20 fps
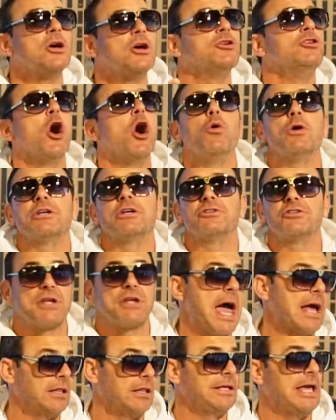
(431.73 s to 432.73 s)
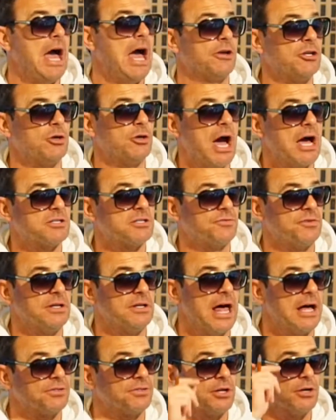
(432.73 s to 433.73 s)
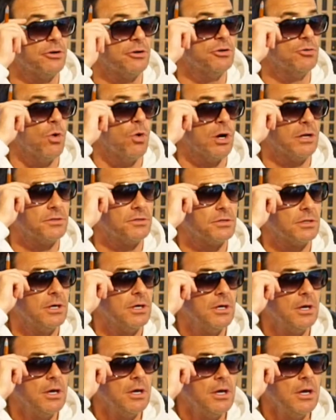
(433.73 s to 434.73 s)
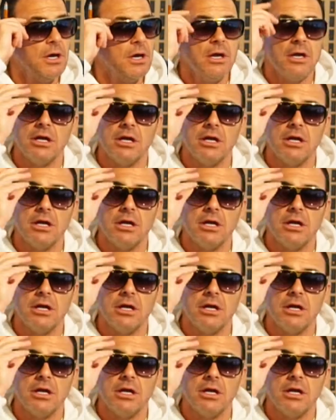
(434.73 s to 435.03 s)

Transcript: know exactly how you guys feel out there in New Orleans. Exactly.